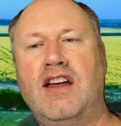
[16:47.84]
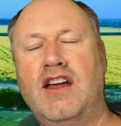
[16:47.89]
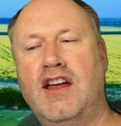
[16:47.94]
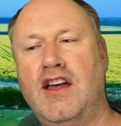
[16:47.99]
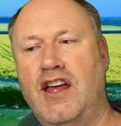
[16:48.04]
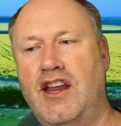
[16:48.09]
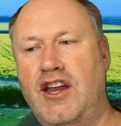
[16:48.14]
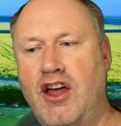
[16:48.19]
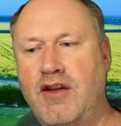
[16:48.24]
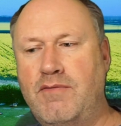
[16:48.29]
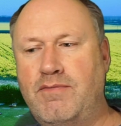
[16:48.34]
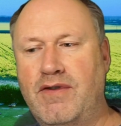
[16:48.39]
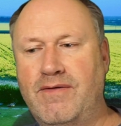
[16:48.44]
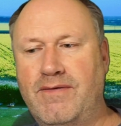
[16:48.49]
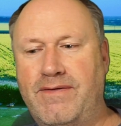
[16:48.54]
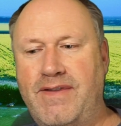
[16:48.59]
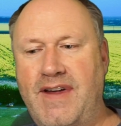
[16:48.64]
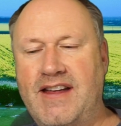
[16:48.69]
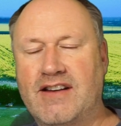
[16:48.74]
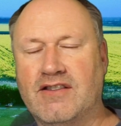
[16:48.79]
in open
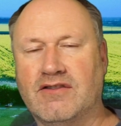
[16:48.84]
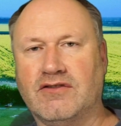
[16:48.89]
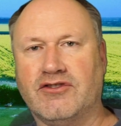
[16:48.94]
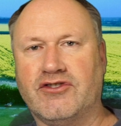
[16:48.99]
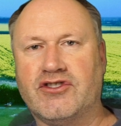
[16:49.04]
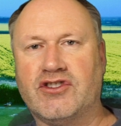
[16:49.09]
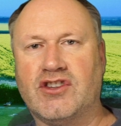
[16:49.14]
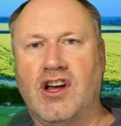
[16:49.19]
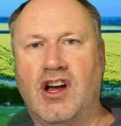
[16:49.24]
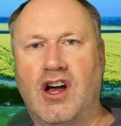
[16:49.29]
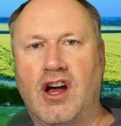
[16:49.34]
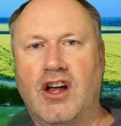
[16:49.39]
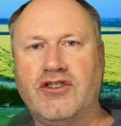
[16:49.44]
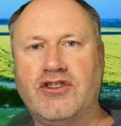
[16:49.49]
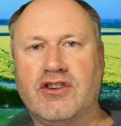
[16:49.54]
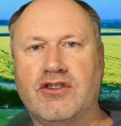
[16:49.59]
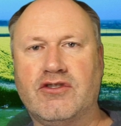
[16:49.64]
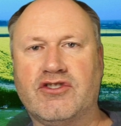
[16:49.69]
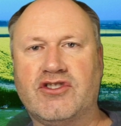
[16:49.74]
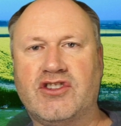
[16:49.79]
fields,
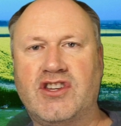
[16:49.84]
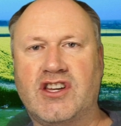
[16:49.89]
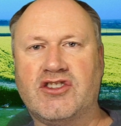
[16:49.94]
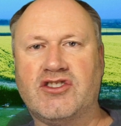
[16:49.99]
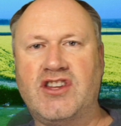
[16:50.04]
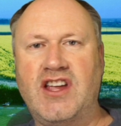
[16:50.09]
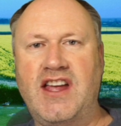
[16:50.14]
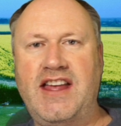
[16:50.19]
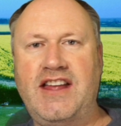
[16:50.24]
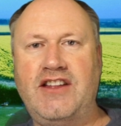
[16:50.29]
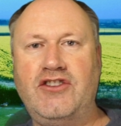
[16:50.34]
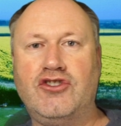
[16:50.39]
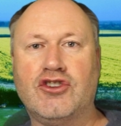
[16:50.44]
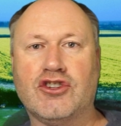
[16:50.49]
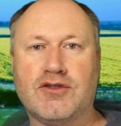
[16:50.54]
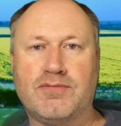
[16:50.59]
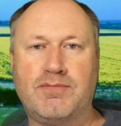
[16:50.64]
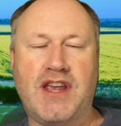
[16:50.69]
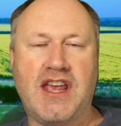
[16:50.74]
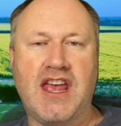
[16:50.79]
Article 16
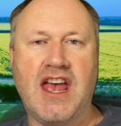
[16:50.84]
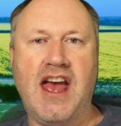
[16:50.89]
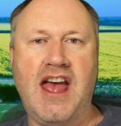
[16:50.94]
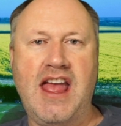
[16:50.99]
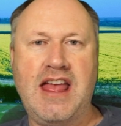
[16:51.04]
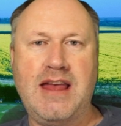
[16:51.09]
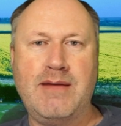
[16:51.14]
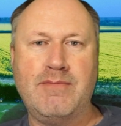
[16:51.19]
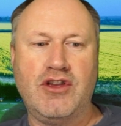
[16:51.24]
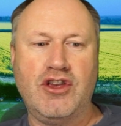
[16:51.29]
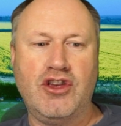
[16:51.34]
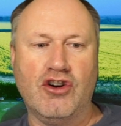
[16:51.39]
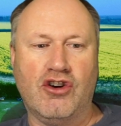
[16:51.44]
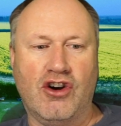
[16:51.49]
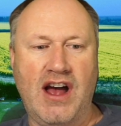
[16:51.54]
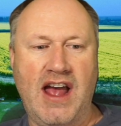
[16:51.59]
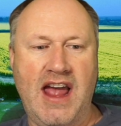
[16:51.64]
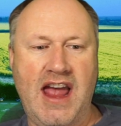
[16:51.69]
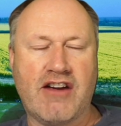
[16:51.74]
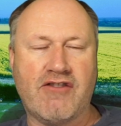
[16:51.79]
just became your
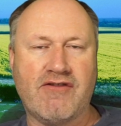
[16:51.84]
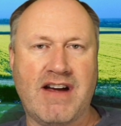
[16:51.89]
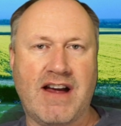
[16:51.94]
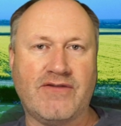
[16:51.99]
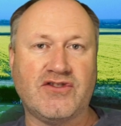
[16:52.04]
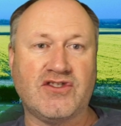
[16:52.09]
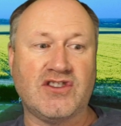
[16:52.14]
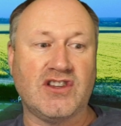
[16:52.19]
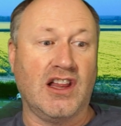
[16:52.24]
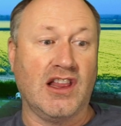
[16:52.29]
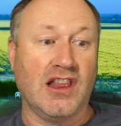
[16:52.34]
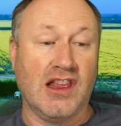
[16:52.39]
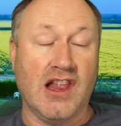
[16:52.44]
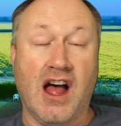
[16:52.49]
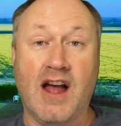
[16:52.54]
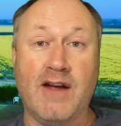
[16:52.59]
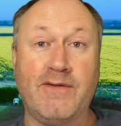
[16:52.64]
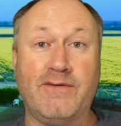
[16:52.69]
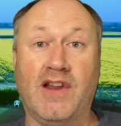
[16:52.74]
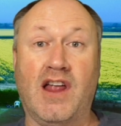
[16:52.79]
aircraft's
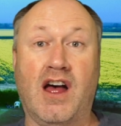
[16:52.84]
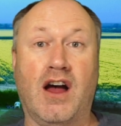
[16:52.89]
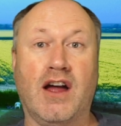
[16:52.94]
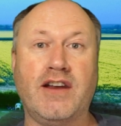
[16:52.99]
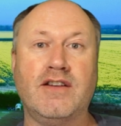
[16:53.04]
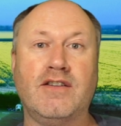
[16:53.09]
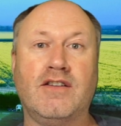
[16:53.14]
lifeline.